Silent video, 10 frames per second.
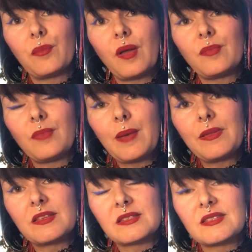maybe
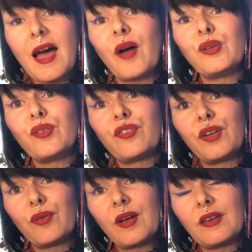this is how you
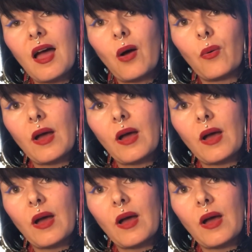feel right now